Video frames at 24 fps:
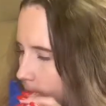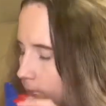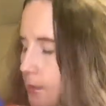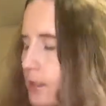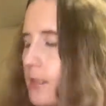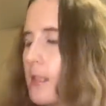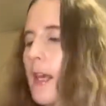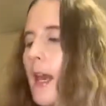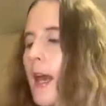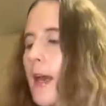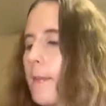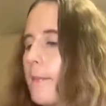
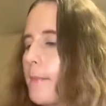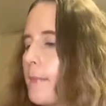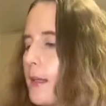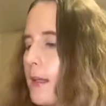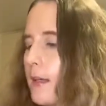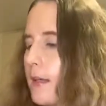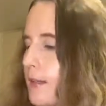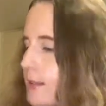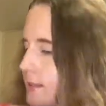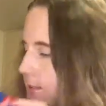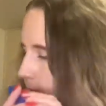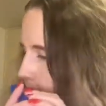Yeah,
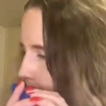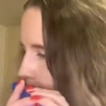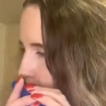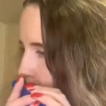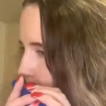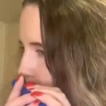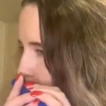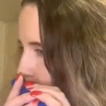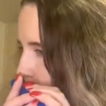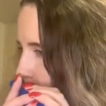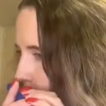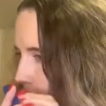it is.
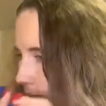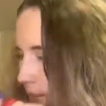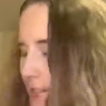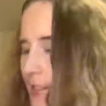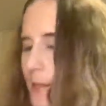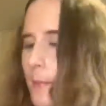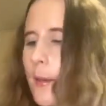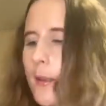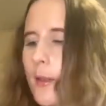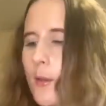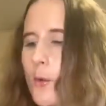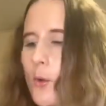I can
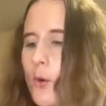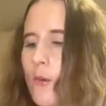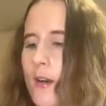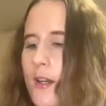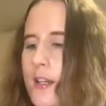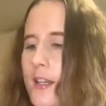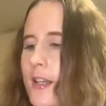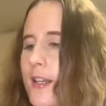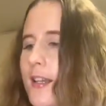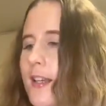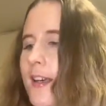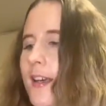smell it
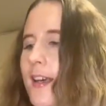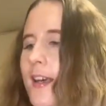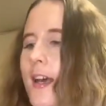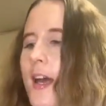already.